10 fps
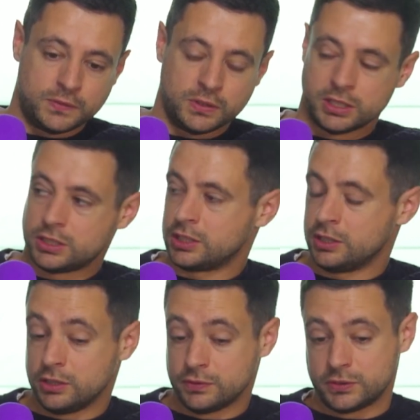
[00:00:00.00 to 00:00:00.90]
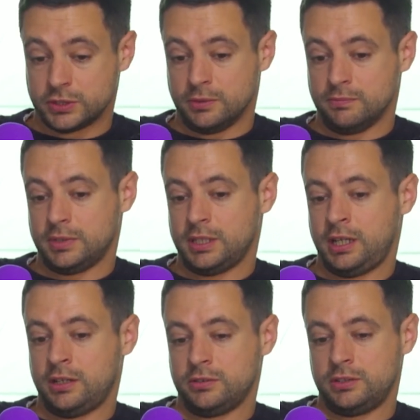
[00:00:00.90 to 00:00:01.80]
I guess to start off, Tom,
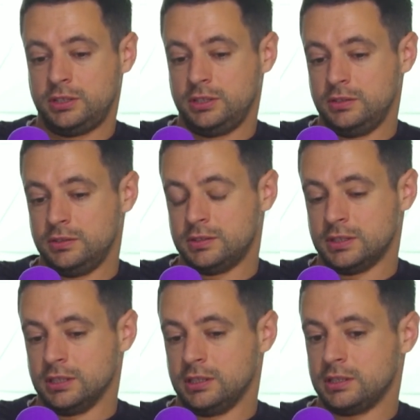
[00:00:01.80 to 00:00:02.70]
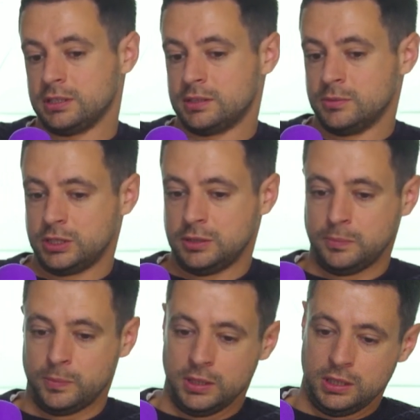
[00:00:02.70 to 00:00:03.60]
how do you think customers should
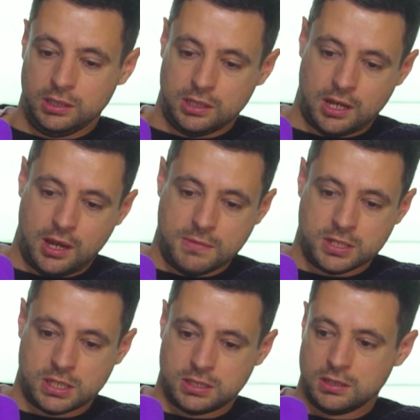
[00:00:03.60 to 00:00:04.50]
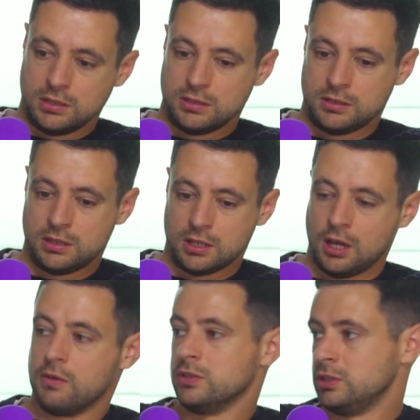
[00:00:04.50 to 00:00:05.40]
be assessing their
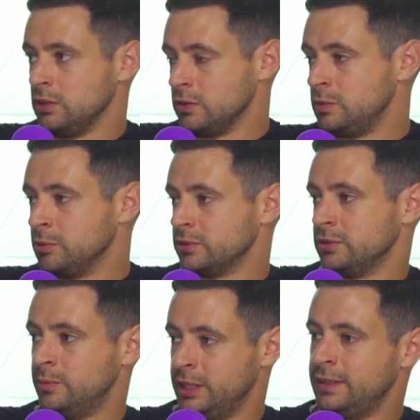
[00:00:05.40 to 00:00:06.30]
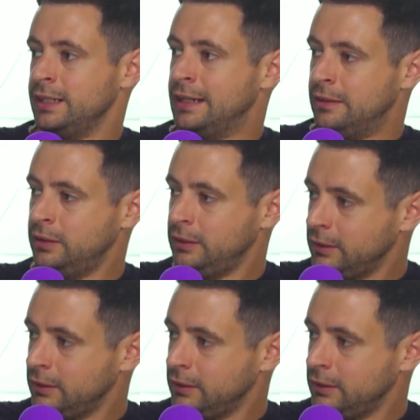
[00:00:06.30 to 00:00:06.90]
current security posture and where they're at now?